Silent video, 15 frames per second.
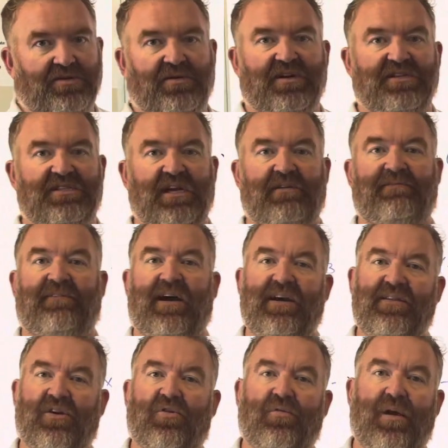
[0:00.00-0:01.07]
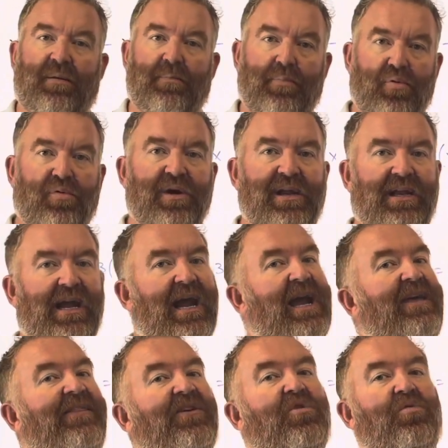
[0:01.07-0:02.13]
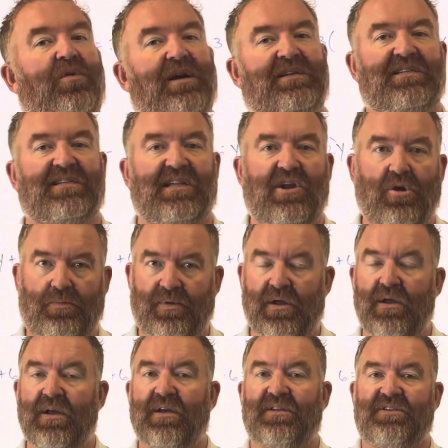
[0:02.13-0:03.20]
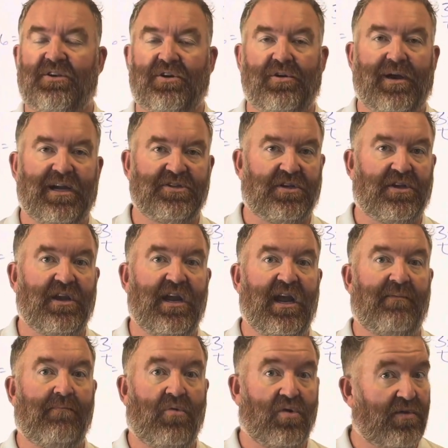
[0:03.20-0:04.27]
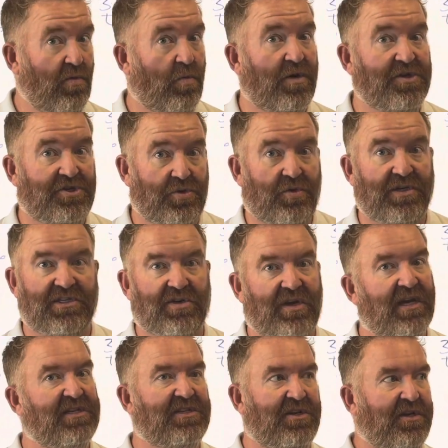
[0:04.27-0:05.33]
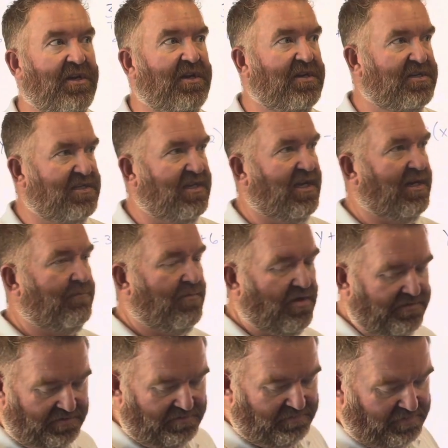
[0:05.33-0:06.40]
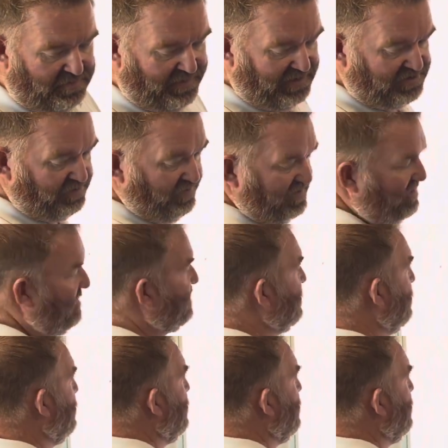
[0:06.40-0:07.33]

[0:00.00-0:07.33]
They're going to say find the correct point and the correct slope. So you're actually going to have more than one choice, okay? So you need to select both of the correct choices.